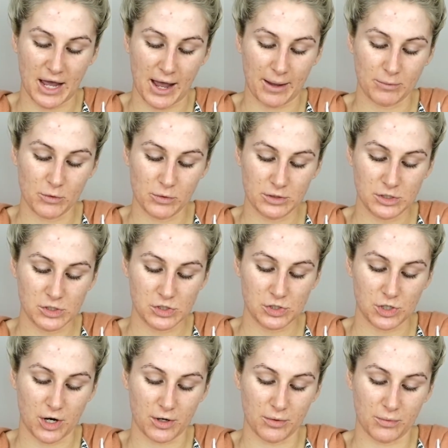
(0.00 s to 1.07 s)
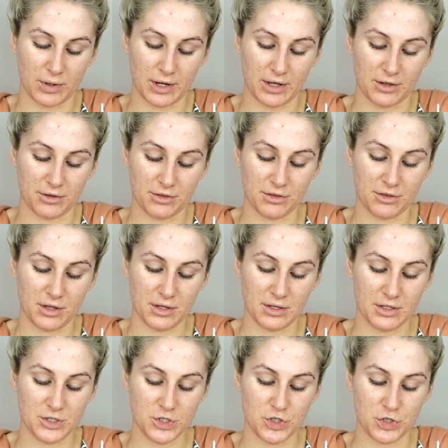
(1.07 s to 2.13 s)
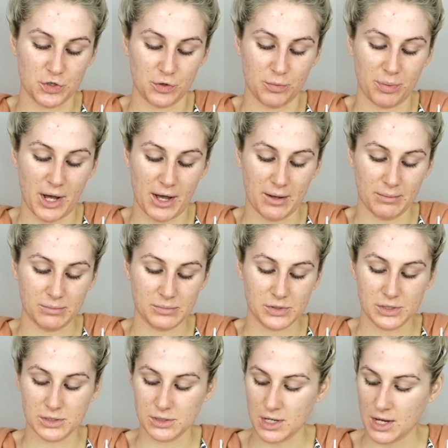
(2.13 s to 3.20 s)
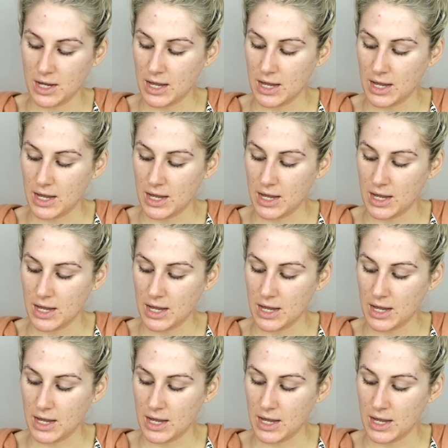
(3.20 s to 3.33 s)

I'm going to start with 2 pumps.